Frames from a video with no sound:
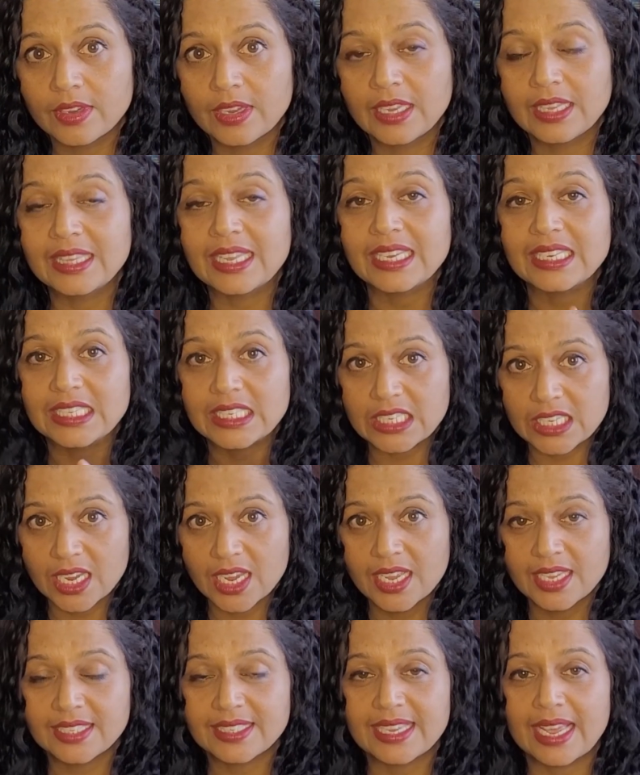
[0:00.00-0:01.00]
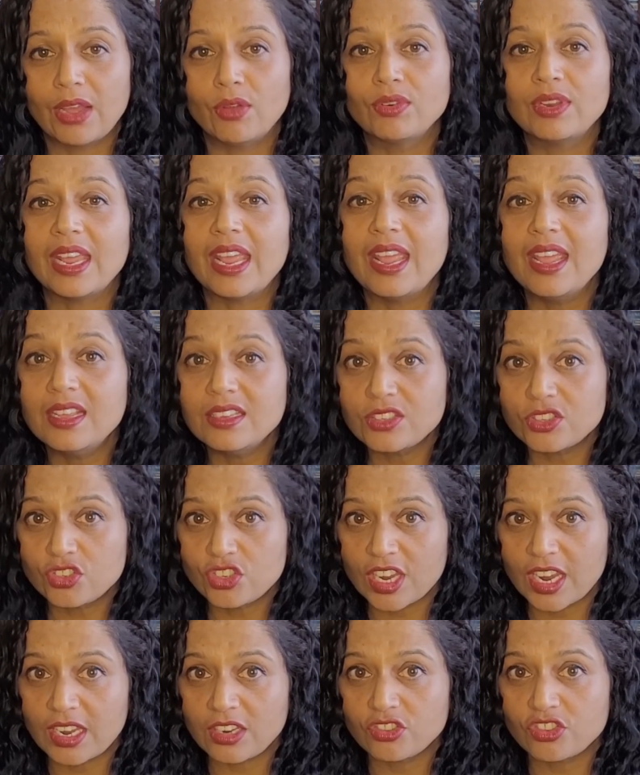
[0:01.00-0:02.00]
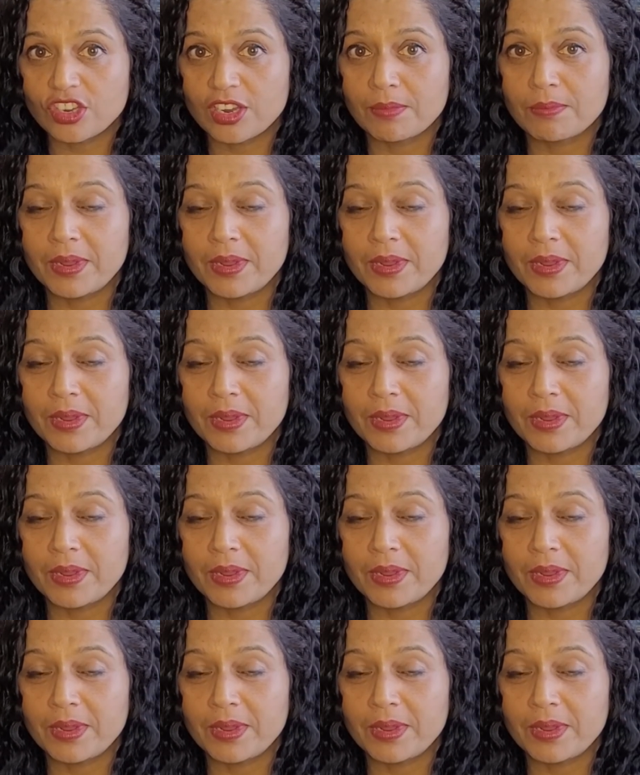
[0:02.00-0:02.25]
The T sound is changing,